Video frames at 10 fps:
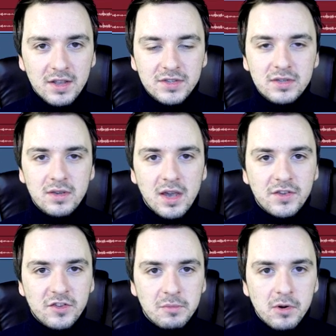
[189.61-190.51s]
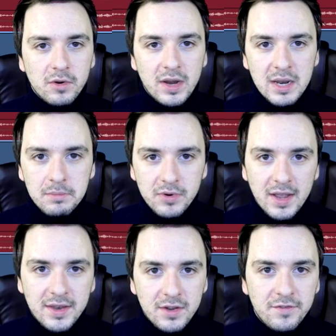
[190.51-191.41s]
I'll see you guys tomorrow in a
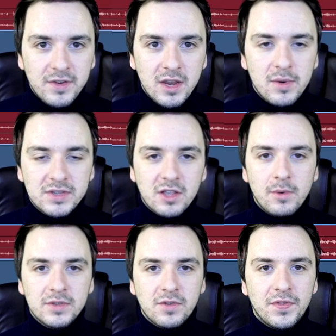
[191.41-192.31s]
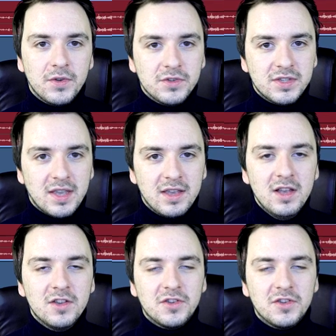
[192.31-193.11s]
brand new video, as always on Thursday.